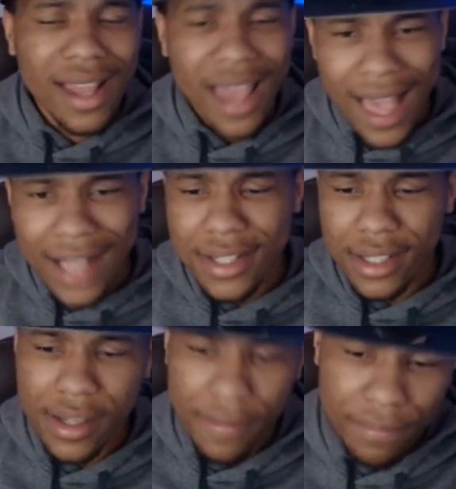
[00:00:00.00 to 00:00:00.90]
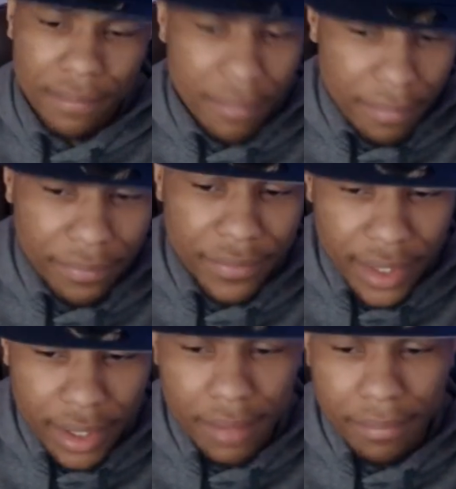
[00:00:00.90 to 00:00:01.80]
Actually,
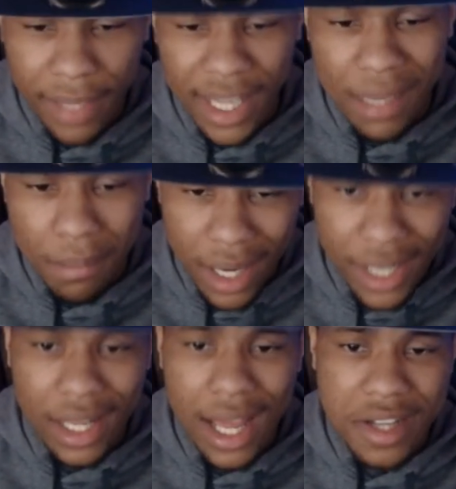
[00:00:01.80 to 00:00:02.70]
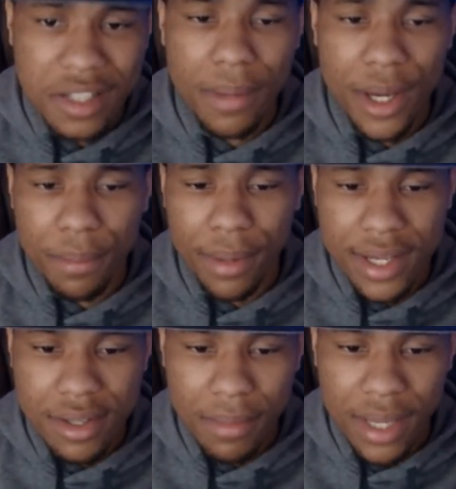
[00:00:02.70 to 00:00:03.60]
yeah, Heat money line is the better place
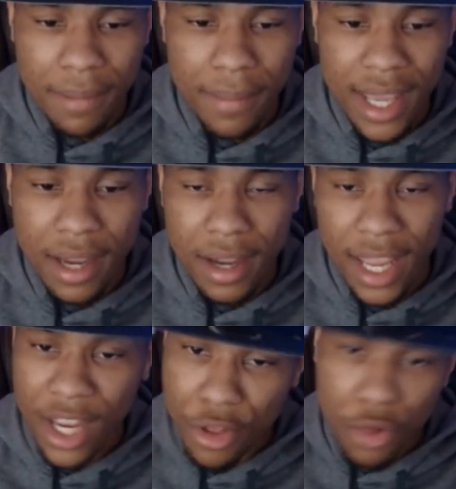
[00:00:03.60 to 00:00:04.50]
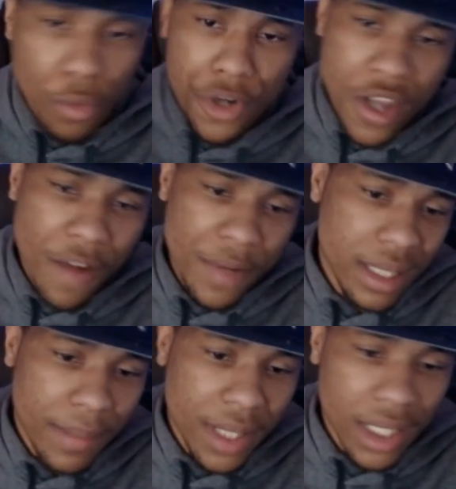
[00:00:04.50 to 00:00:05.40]
to be, man. Heat are the worst covered
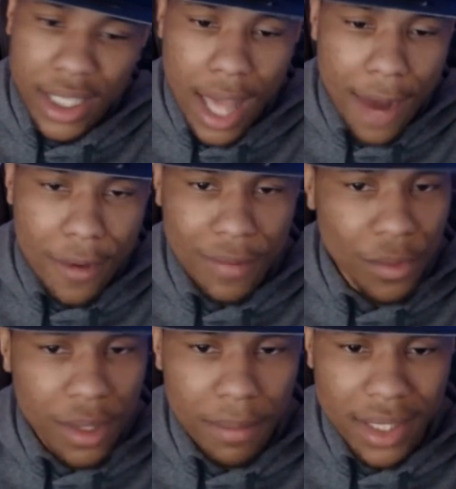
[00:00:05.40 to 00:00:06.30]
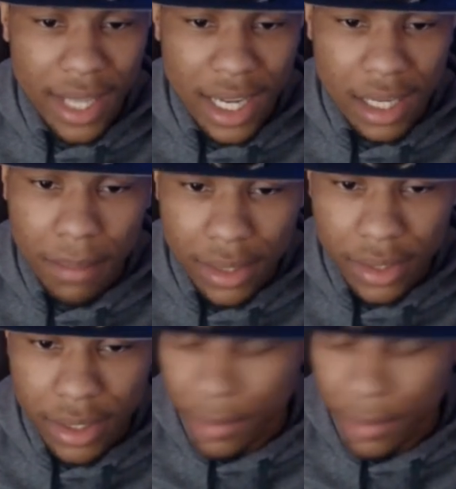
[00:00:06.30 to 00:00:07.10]
team in the league. I don't even want to be thinking about them